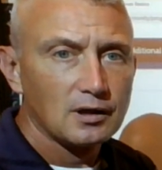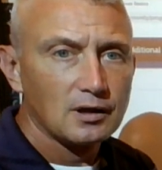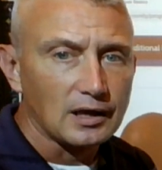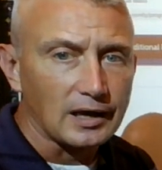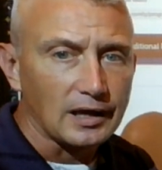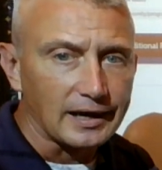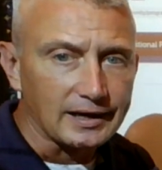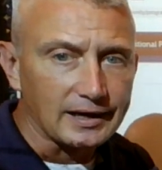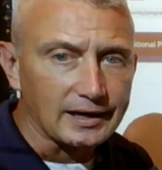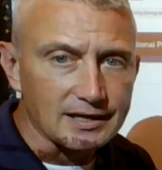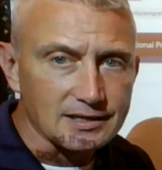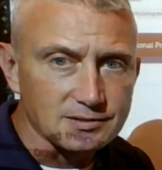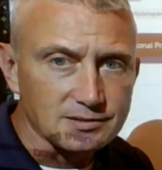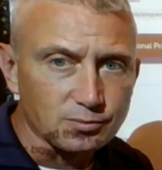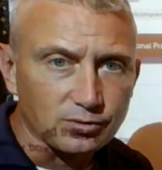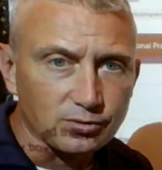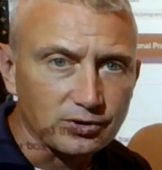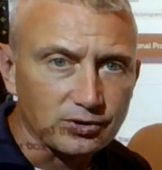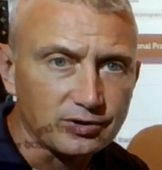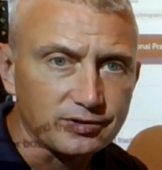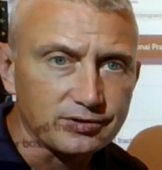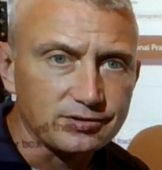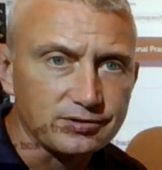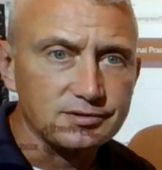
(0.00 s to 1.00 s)
Hi guys, I'm
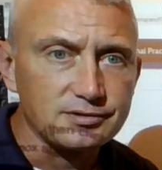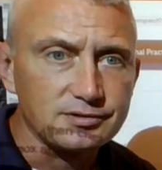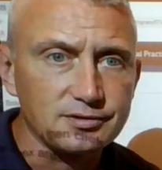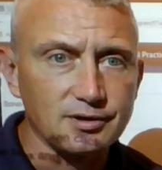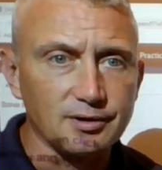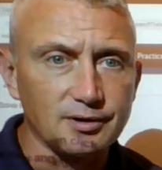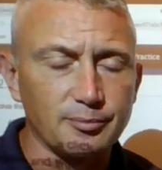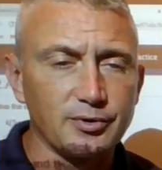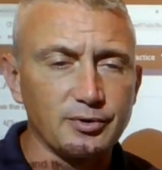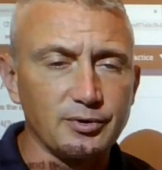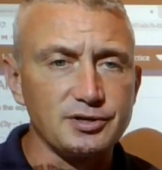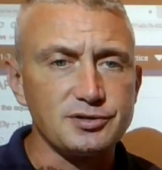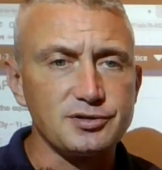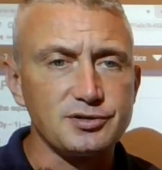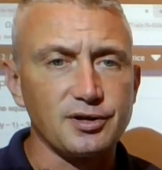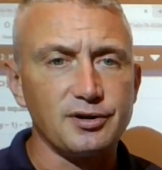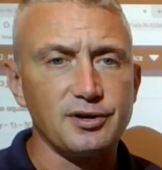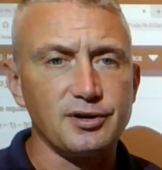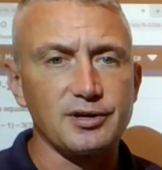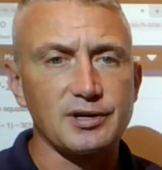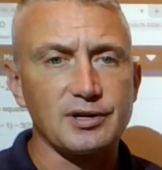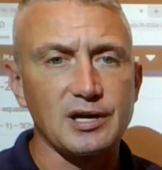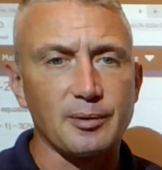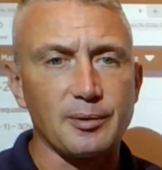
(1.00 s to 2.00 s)
going to show
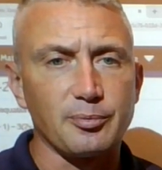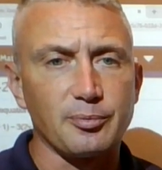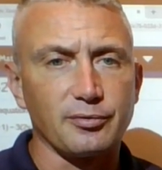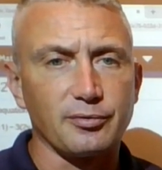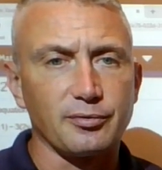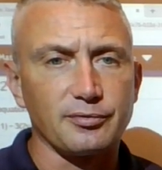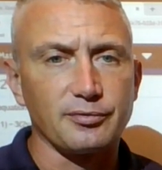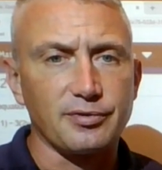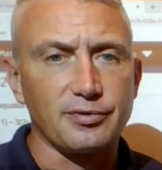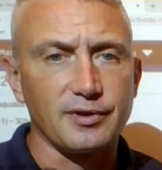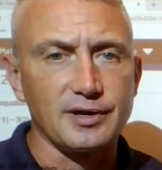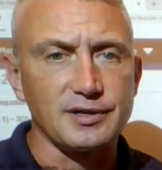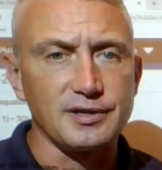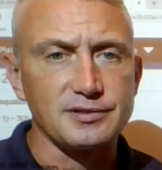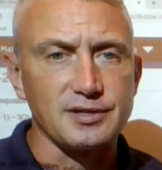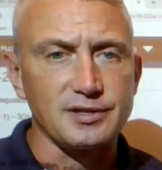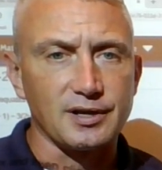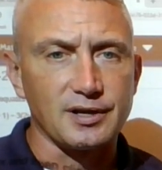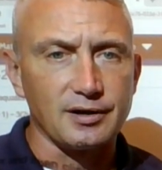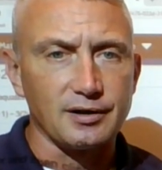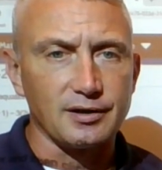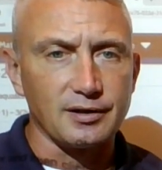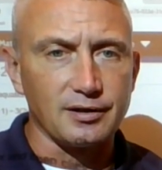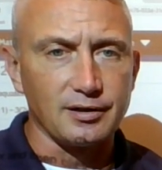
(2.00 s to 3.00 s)
you a couple of things
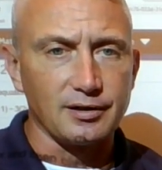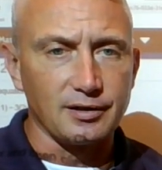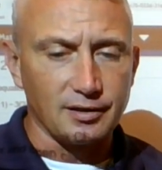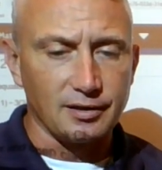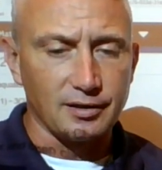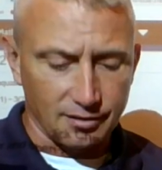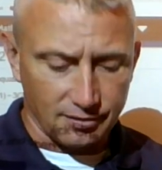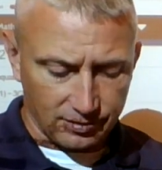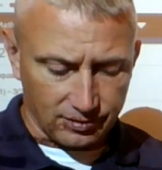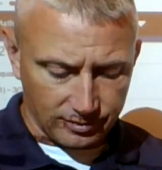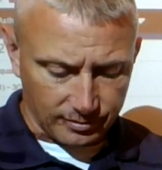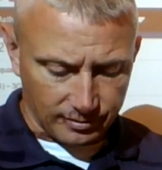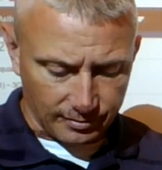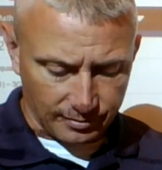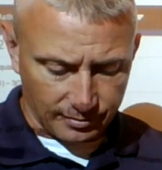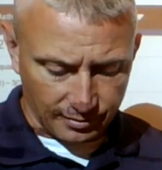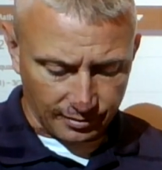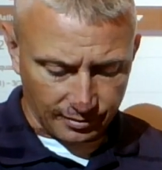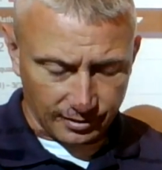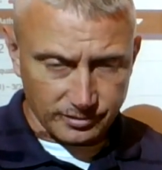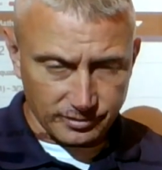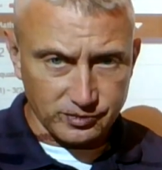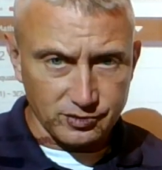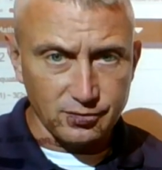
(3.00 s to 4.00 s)
that
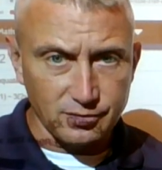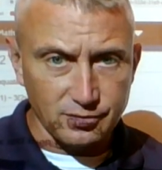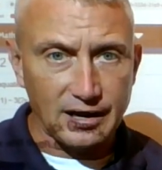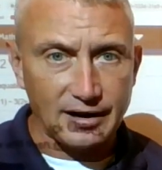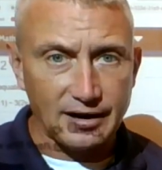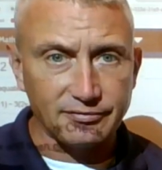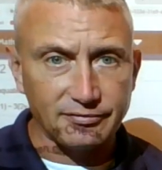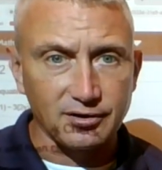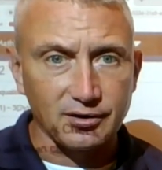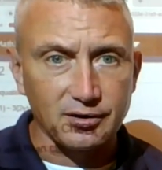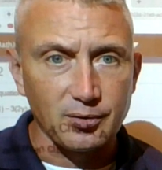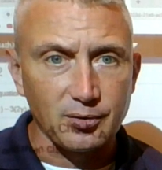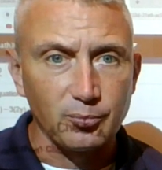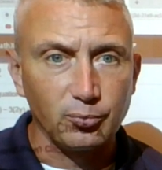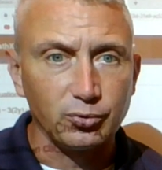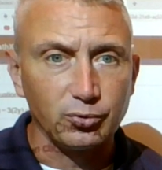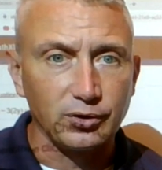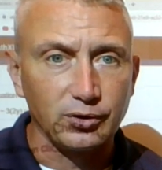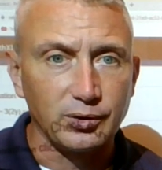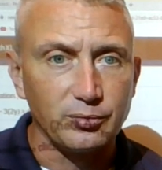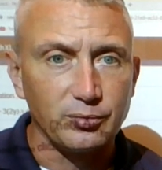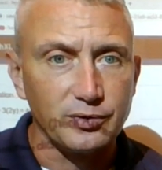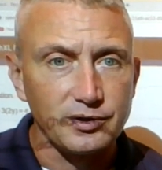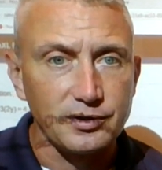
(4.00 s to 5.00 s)
you have to
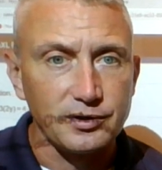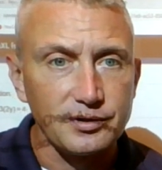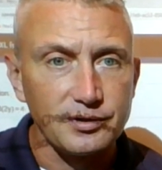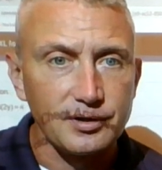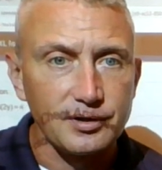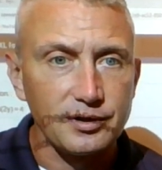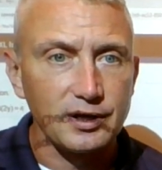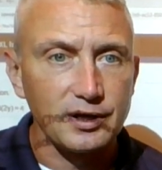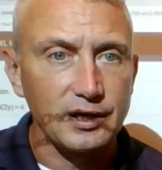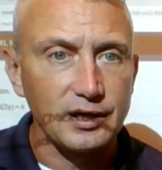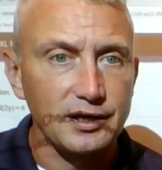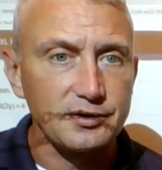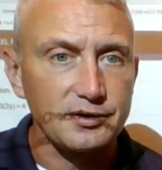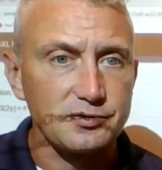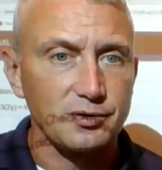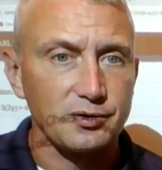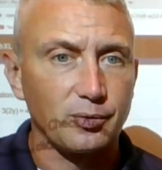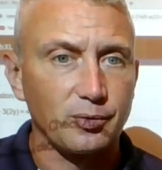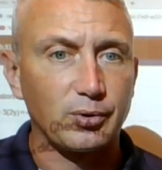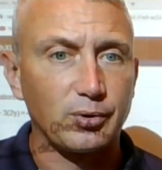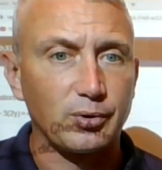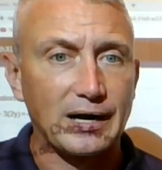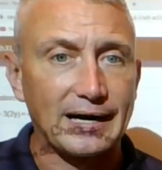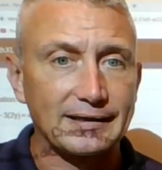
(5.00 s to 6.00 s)
complete when you do the additional
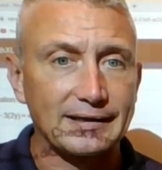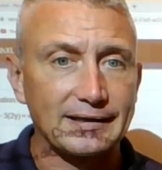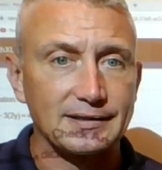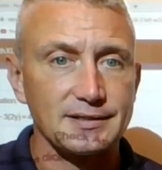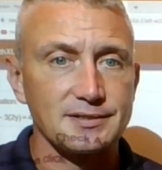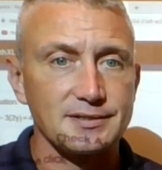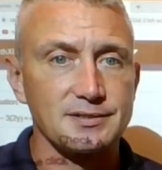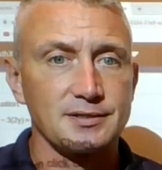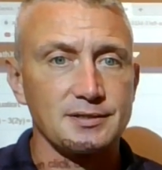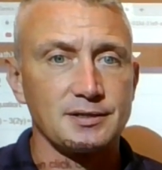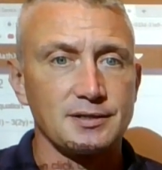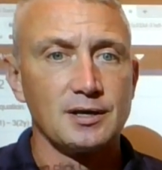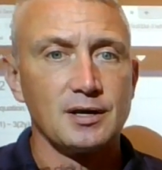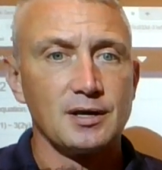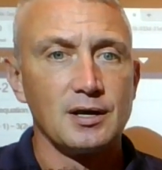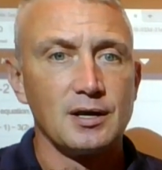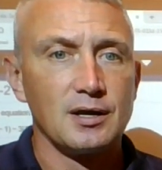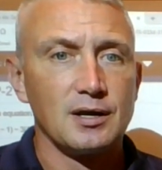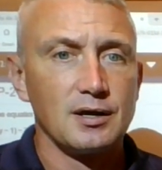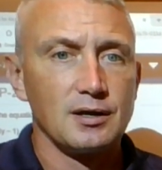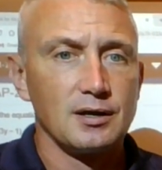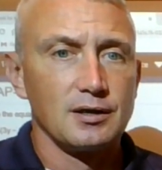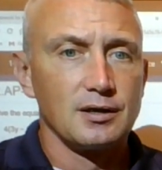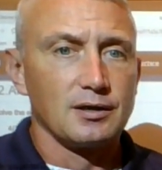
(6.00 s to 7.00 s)
practice.
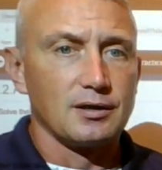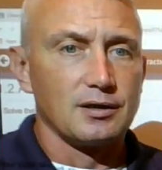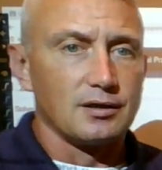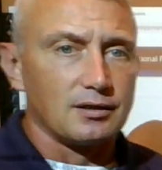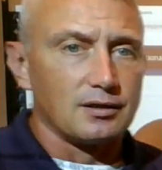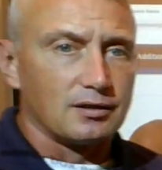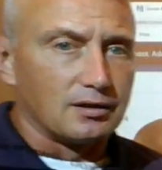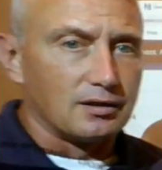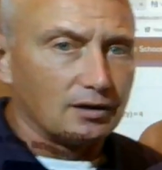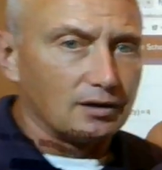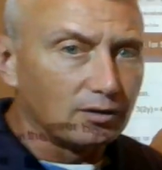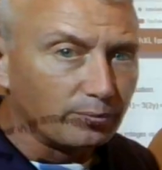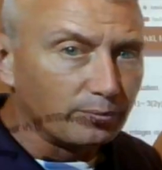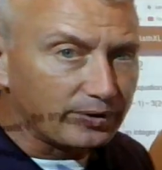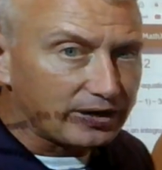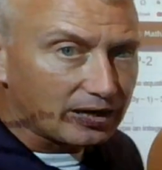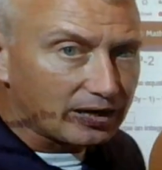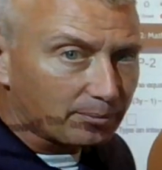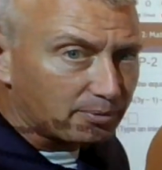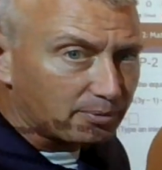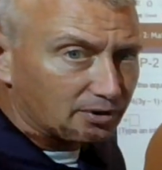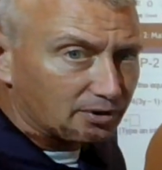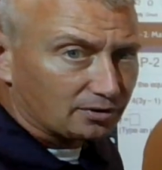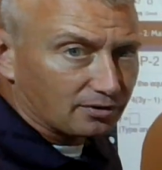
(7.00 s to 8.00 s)
It'll be
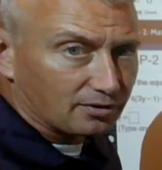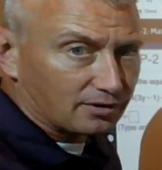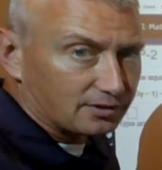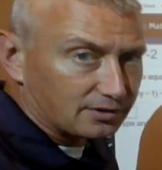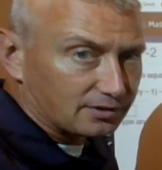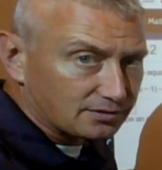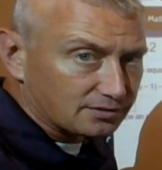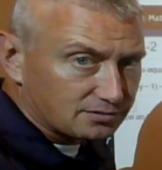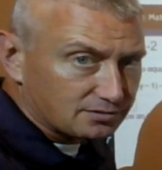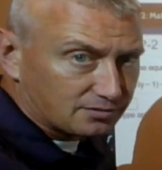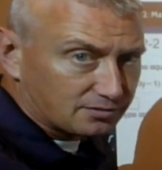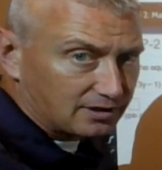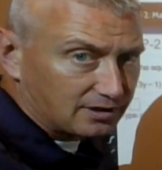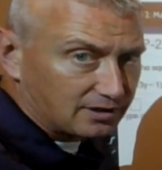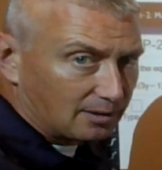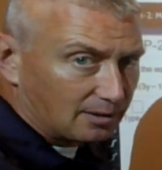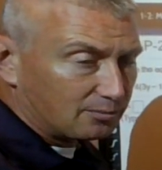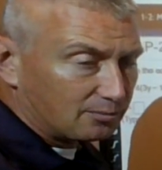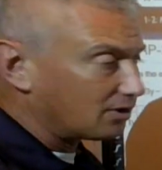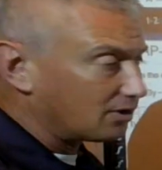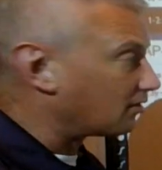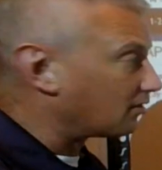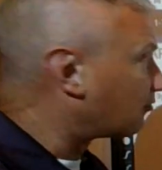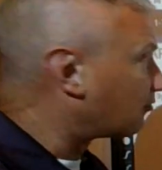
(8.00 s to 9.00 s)
up here on the screen. I'm going